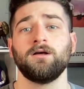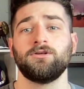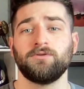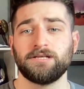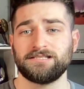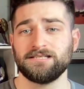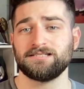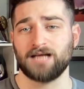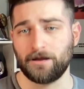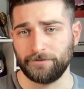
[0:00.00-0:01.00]

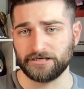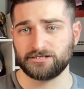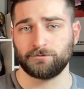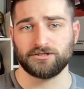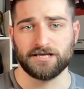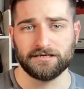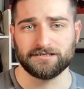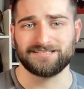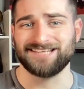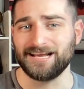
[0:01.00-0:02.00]
Ulysses' topics pertain
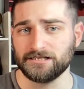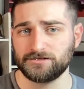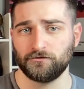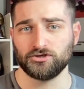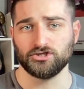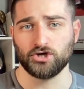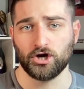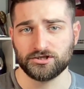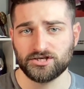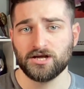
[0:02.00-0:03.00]
to science versus
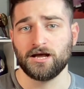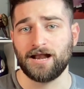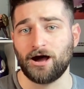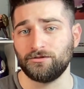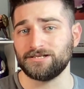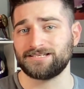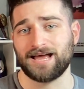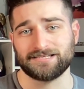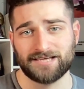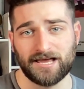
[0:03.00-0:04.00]
art and how this
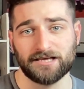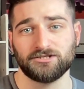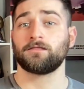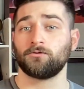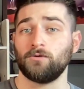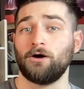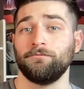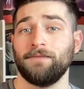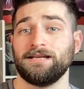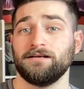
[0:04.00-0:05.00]
cascades
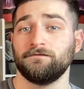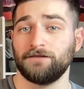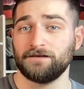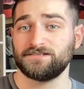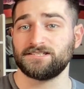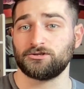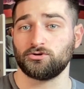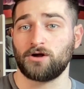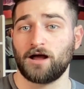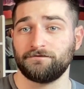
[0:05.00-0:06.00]
throughout many of life's
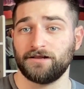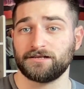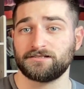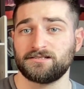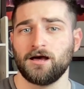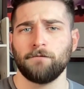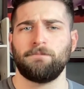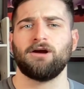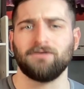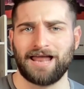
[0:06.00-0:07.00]
central conflicts,
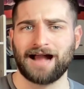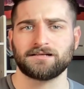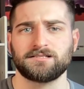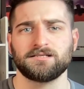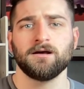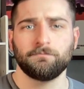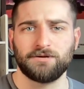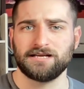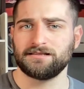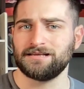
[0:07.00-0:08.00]
parallax
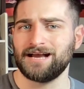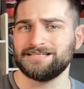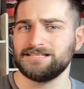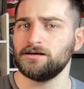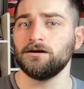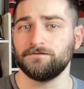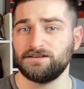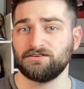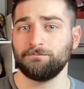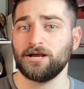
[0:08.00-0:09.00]
being the idea of
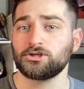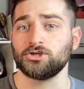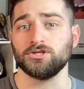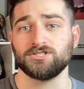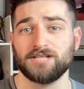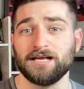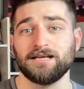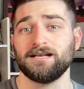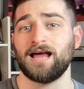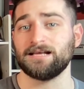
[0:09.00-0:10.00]
different pictures
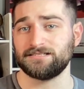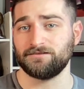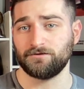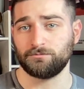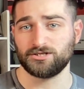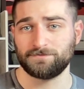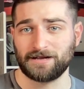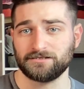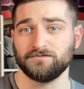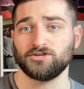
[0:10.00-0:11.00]
taken as different
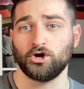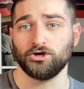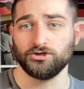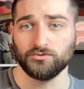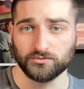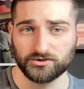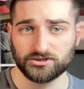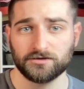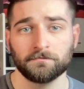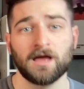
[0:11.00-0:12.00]
perspectives are
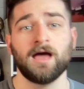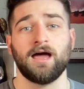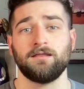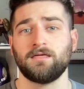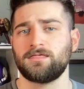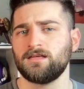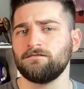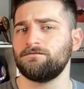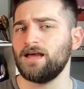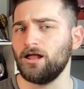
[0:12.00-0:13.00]
used, and the
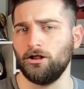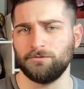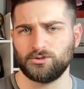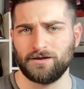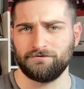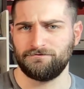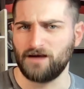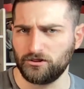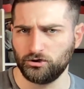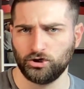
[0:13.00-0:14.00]
thin veil between
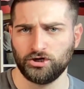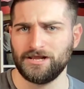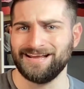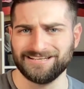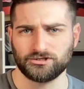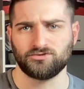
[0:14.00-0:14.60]
fatherhood and